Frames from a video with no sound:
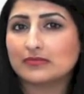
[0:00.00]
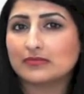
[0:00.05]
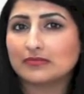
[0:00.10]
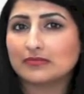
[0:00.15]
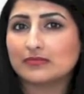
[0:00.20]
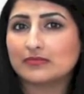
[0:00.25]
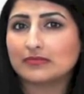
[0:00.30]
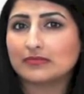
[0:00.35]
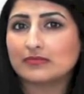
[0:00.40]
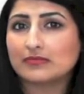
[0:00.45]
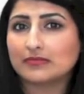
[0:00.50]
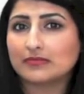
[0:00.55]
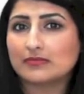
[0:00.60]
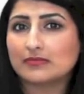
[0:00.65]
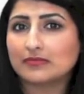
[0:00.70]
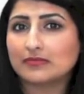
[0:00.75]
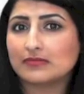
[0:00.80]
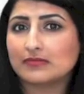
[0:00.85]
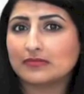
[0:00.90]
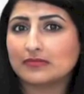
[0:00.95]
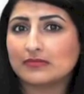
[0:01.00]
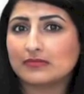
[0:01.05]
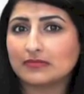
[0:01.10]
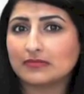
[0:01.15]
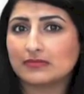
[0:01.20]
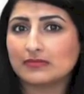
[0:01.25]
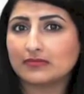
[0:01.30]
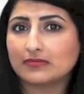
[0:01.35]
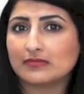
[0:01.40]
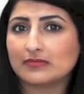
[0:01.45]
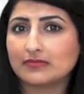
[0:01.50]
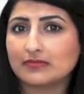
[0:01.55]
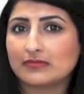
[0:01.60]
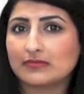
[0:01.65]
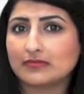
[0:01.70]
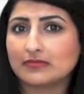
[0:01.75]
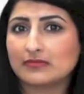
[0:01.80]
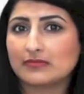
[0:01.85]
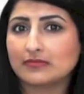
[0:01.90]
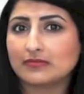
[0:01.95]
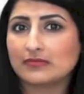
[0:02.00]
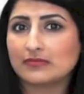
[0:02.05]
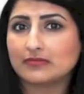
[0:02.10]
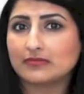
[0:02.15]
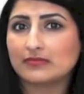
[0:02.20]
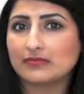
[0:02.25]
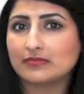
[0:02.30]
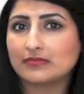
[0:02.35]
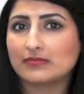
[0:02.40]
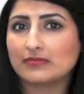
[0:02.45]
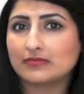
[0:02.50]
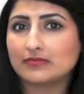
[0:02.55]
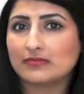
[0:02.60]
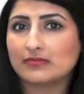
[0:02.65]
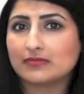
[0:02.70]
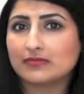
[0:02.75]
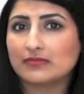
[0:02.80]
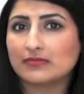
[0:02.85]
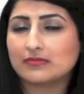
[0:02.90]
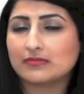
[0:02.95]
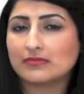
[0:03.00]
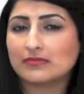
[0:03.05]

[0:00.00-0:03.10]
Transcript: (silent)